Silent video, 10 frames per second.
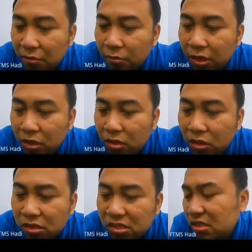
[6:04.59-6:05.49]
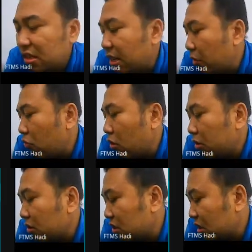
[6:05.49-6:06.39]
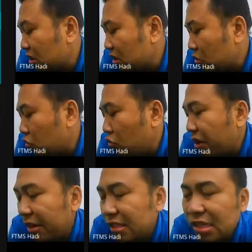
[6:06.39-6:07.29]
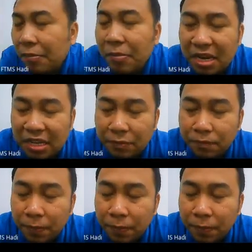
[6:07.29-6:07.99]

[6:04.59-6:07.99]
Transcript: Because they want to add some money.